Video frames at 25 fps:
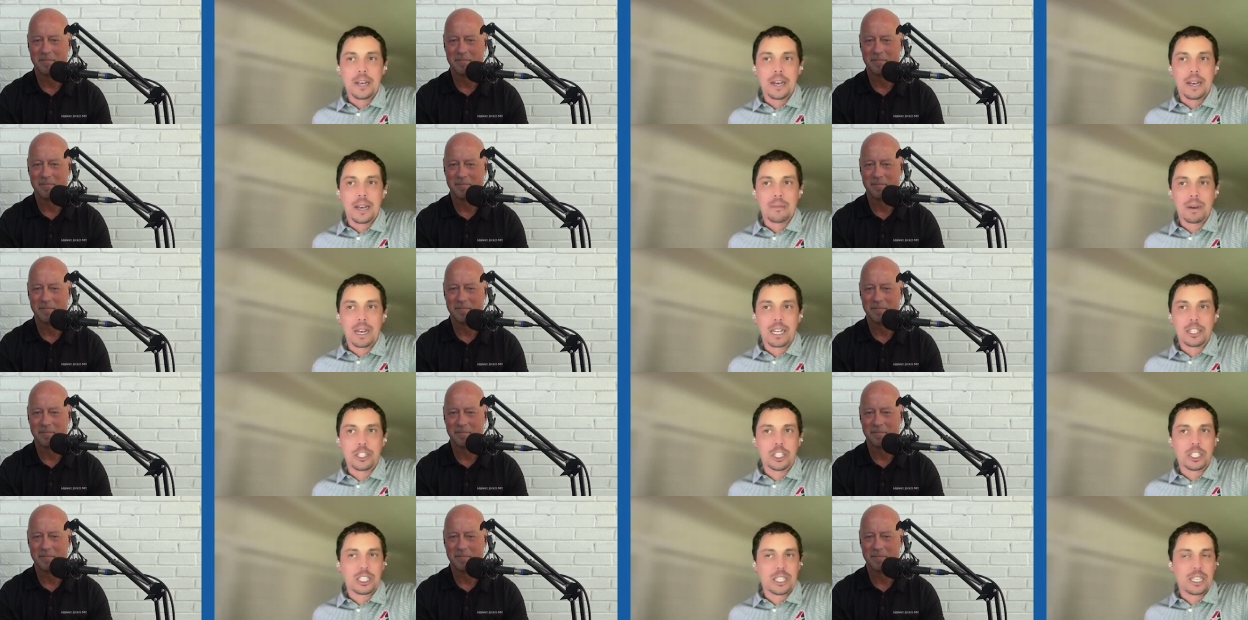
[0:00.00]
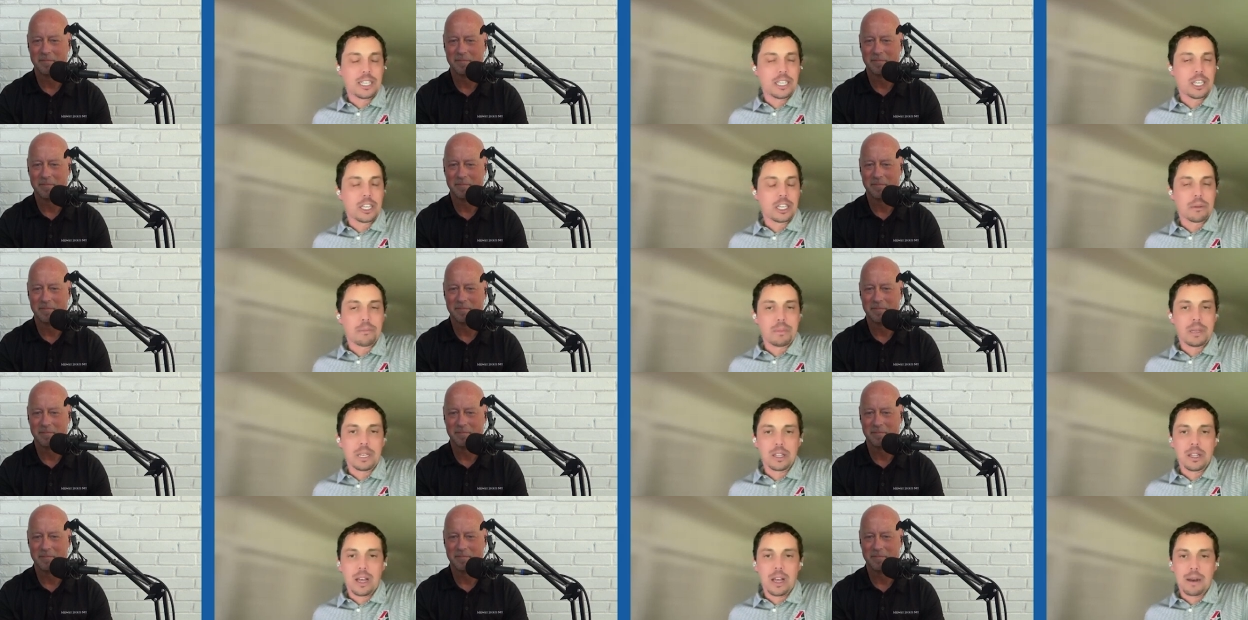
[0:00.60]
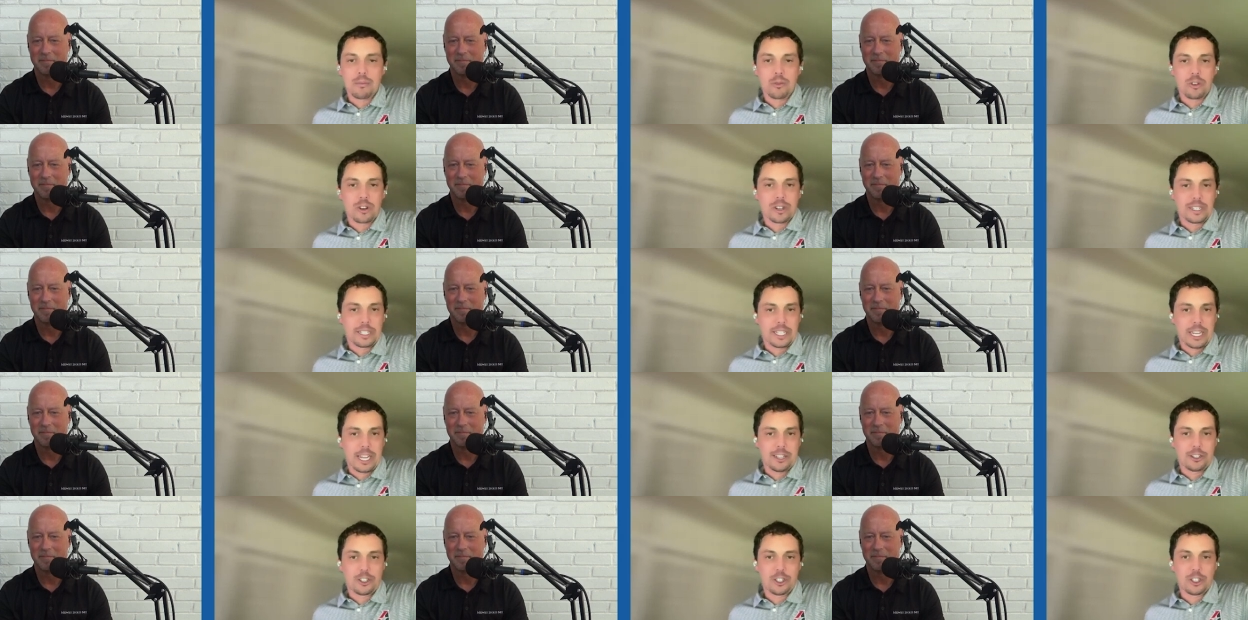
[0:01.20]
Speaker 1: um, I just think you can be a lot more
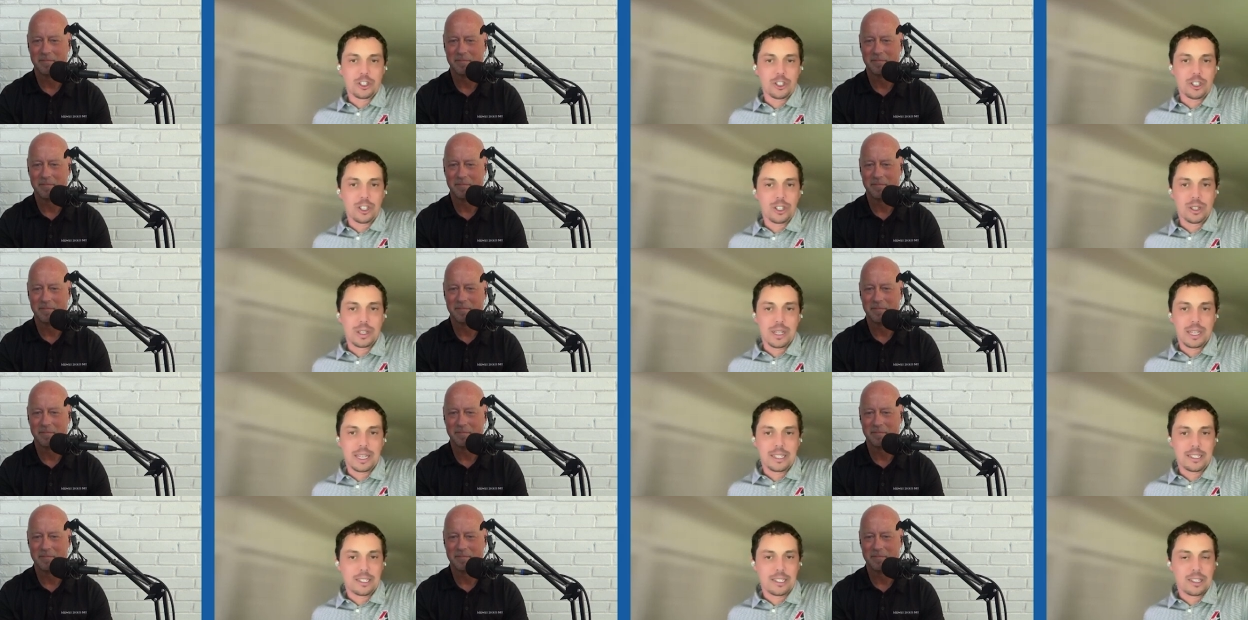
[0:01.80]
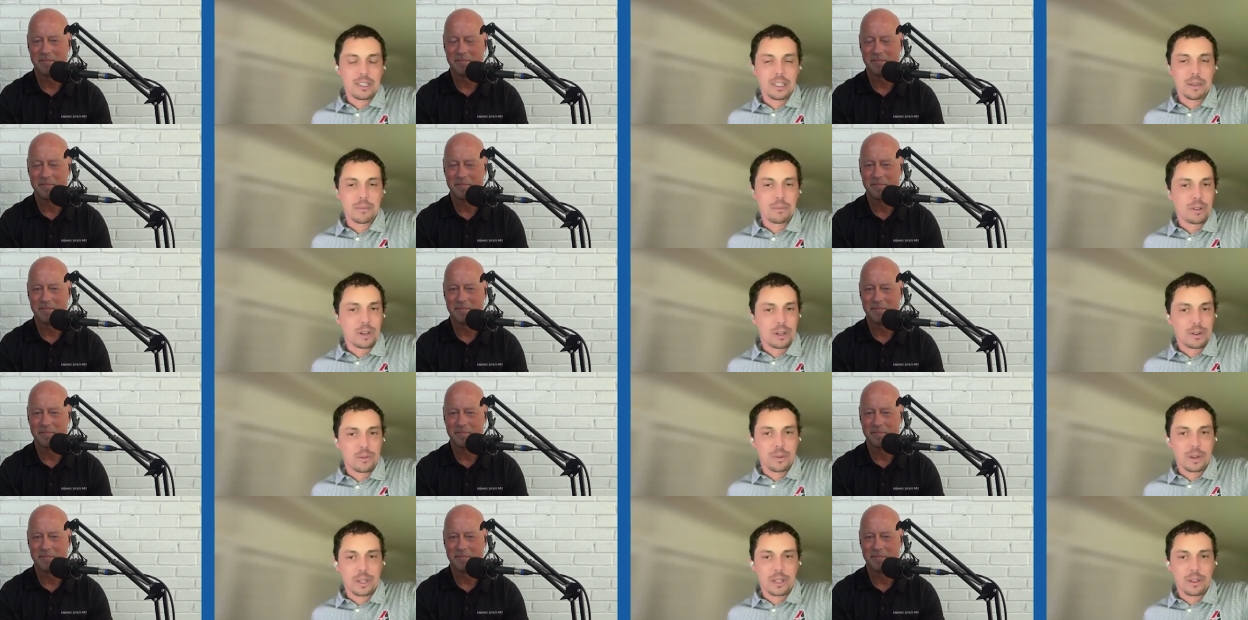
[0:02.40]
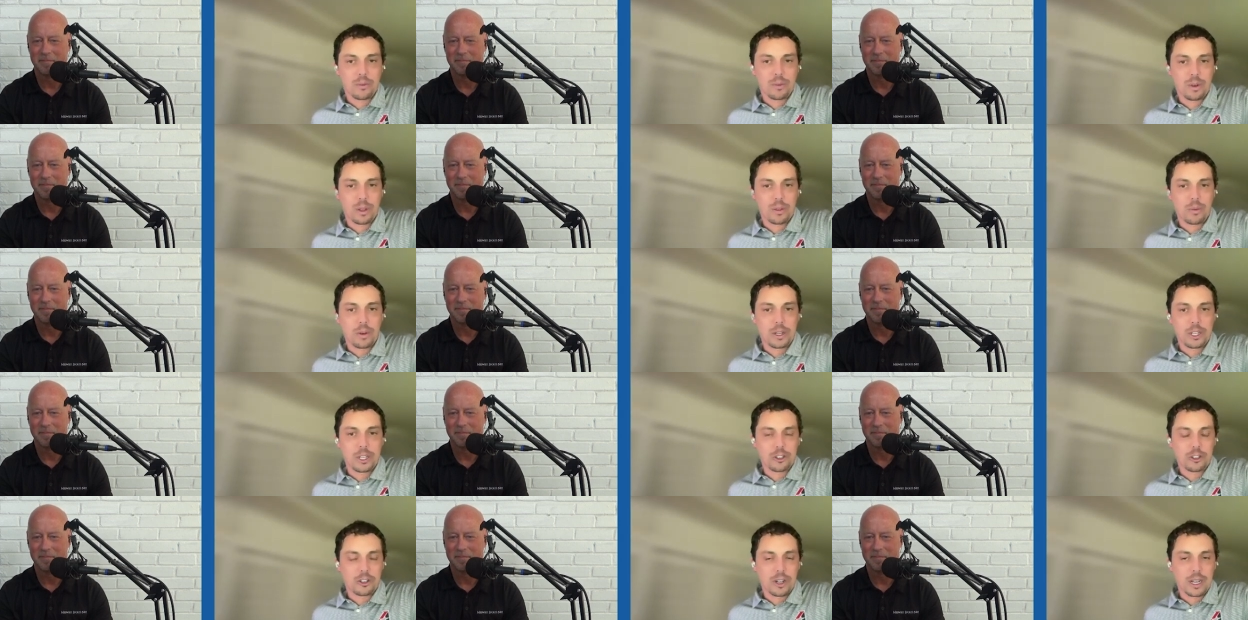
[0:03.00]
intentional and deliberate with with
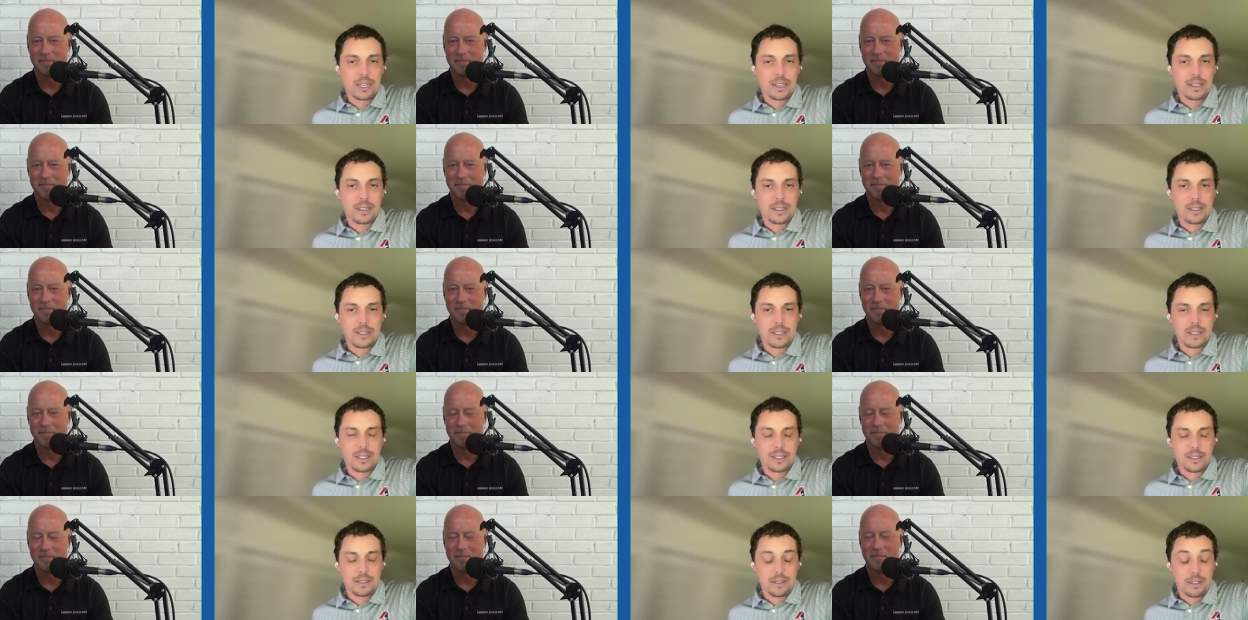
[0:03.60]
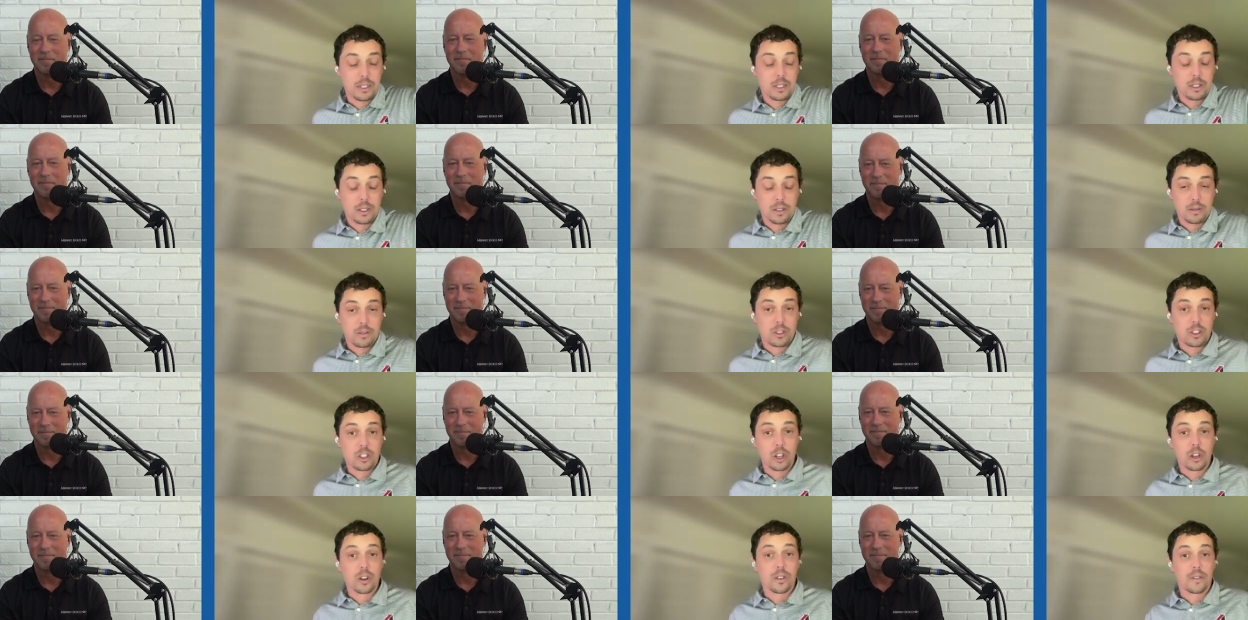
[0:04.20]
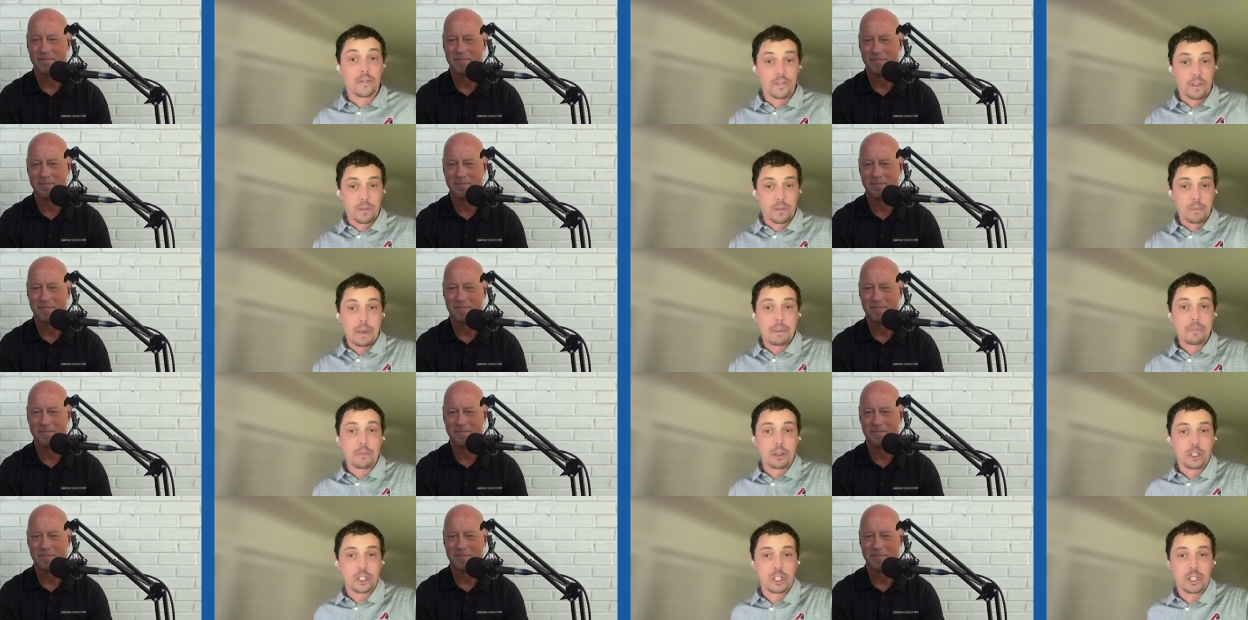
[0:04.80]
what you're trying to to, to serve for
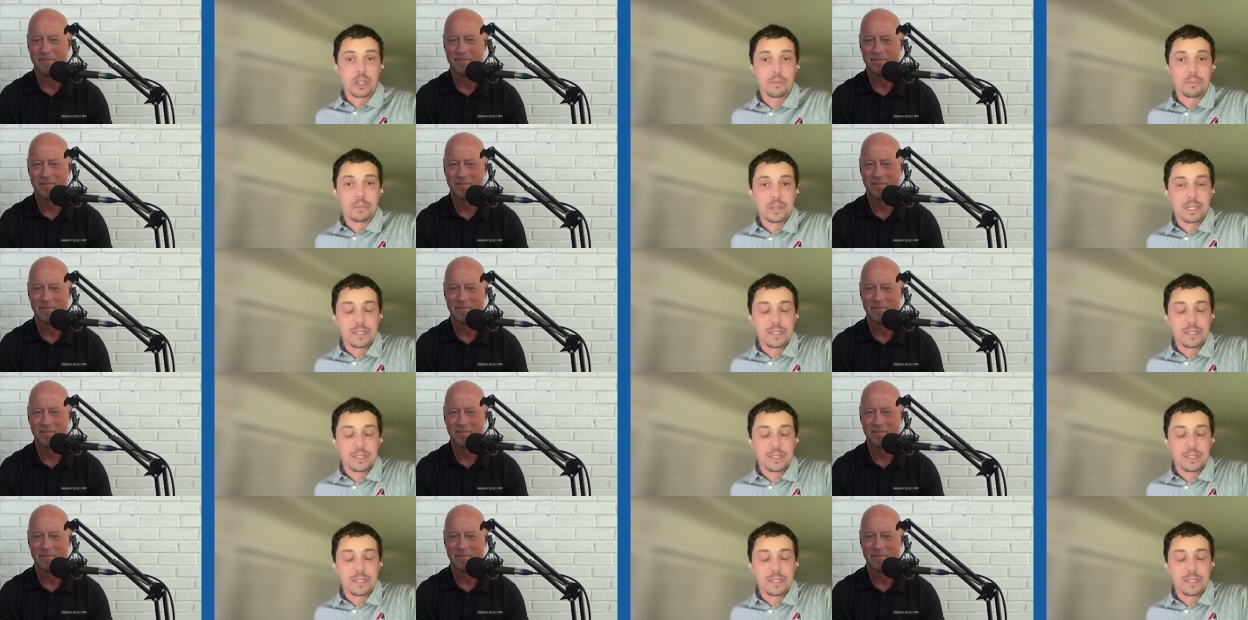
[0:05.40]
membership.